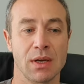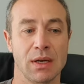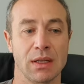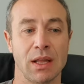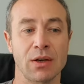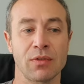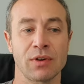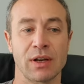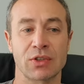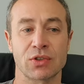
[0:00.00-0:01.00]
Lack of
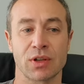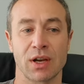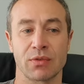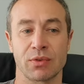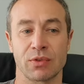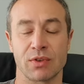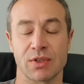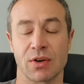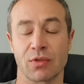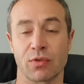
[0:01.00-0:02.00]
electrolyte would
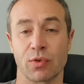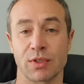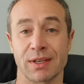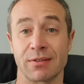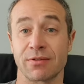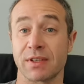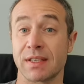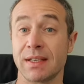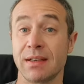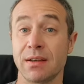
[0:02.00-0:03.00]
result first in
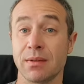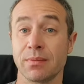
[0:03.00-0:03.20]
fatigue